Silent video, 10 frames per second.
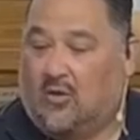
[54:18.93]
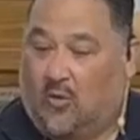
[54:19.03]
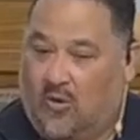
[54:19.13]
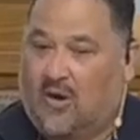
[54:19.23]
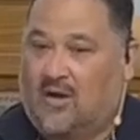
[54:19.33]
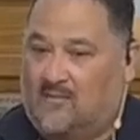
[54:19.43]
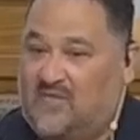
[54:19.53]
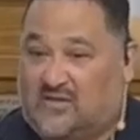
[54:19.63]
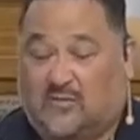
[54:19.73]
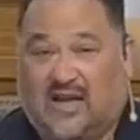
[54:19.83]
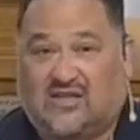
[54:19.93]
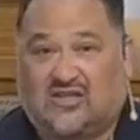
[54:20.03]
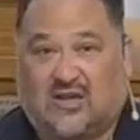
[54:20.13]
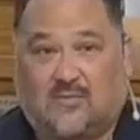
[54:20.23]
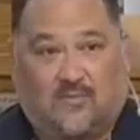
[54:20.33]
Or this
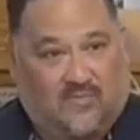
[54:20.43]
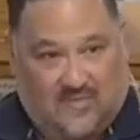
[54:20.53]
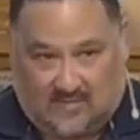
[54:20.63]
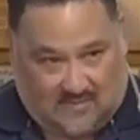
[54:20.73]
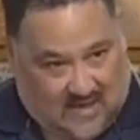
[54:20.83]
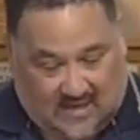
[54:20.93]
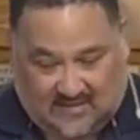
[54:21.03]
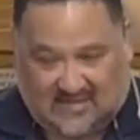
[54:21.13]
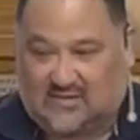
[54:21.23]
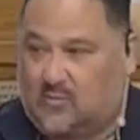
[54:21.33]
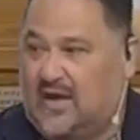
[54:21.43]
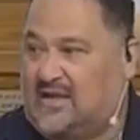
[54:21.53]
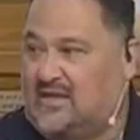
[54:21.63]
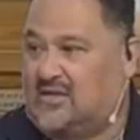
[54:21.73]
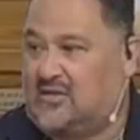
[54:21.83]
relationship, this is what I
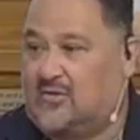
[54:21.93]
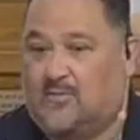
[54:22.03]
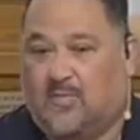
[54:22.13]
need to do.